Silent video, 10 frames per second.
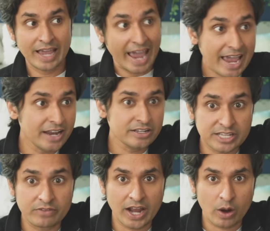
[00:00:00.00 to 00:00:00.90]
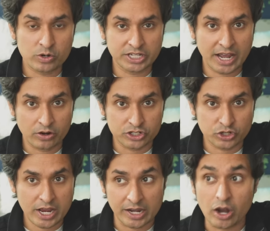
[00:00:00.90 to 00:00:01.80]
and seven hours a day on a
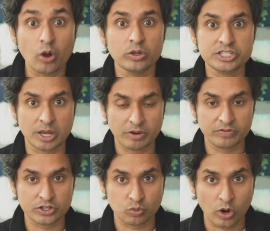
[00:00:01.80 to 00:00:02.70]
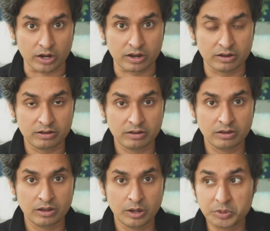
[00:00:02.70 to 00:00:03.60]
screen, and only some of it is work.
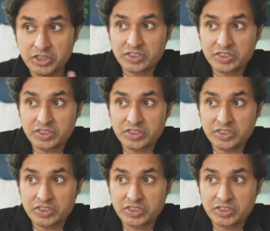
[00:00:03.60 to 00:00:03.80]
But the